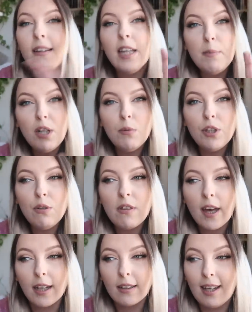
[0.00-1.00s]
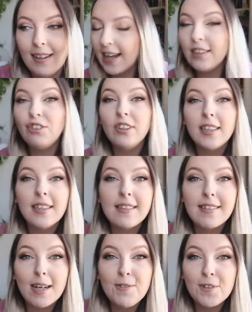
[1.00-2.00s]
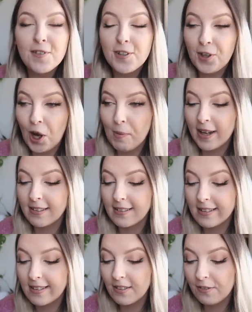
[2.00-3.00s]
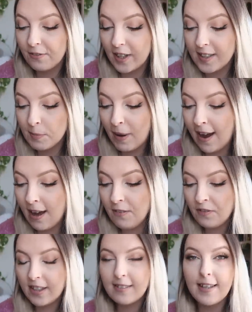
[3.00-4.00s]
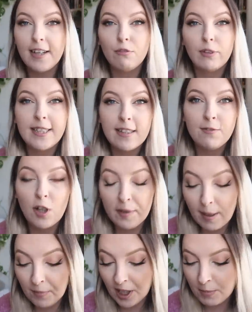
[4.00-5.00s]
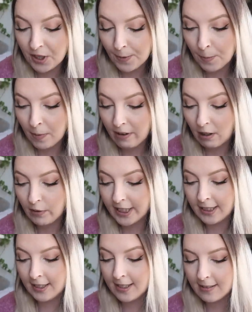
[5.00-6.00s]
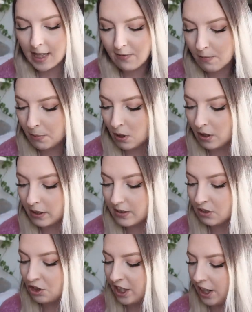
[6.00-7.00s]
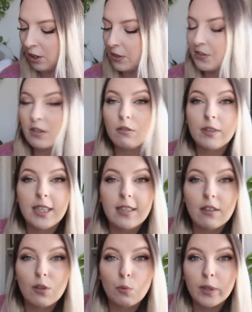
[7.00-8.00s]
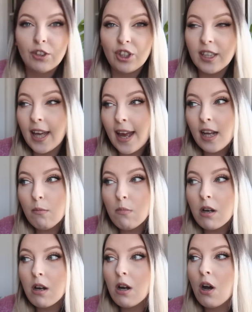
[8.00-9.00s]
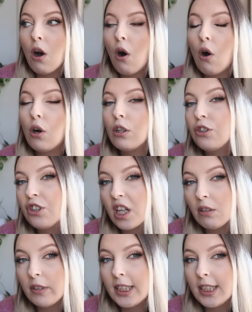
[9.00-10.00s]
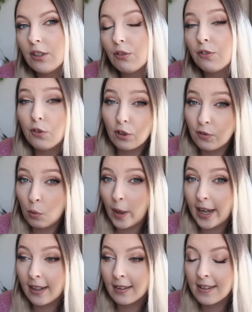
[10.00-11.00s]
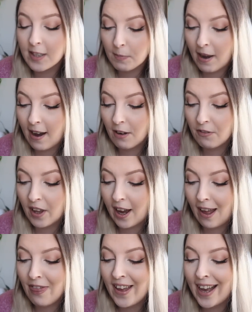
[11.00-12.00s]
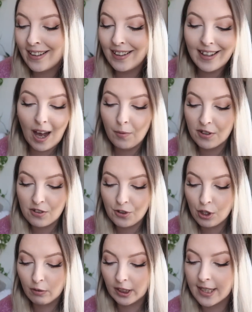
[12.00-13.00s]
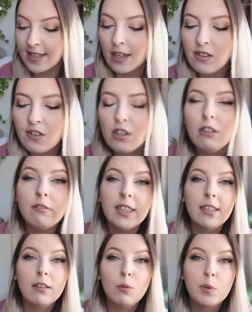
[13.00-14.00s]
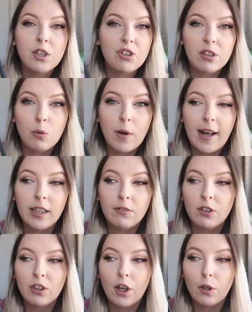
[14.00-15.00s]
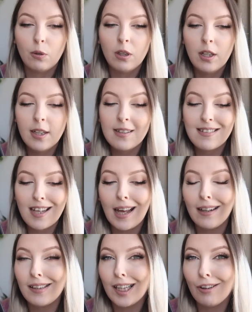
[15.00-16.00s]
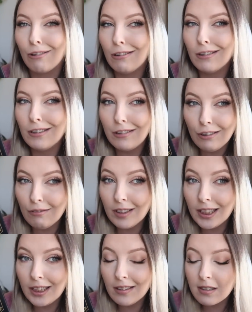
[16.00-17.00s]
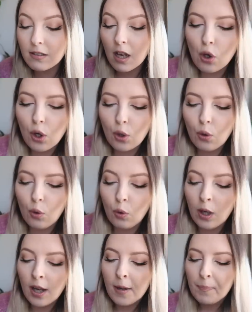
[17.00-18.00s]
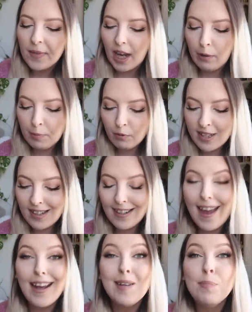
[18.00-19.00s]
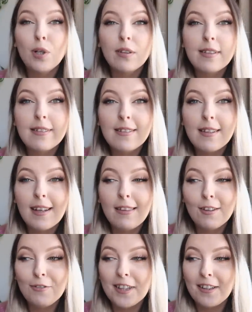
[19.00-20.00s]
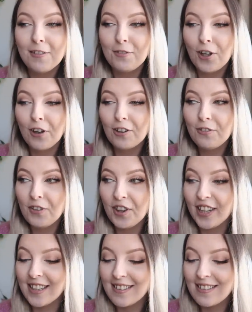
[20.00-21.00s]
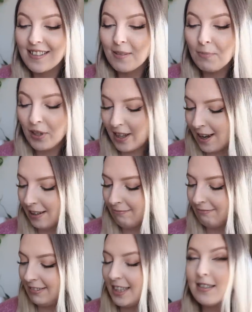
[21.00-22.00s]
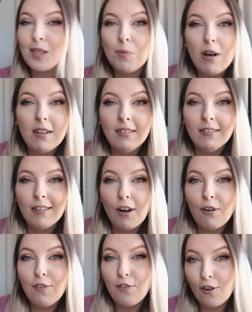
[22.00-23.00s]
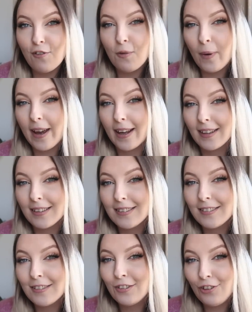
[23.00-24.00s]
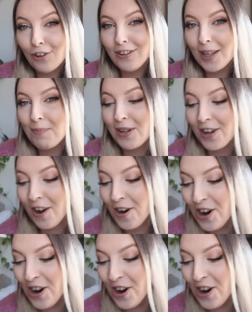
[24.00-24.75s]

Let me know what you think. Actually, sound off in the comments. As part of this like reading vlog I'm gonna be doing where I read these 7 books, should I also read The Wishing Game or should I read Fourth Wing as part of that? And that can count as a new release. I'll still read The Witch in the Well even though it's technically not a new release. So I will be reading 8 books in the reading vlog for this. But yeah, this one or Fourth Wing, y'all let me know.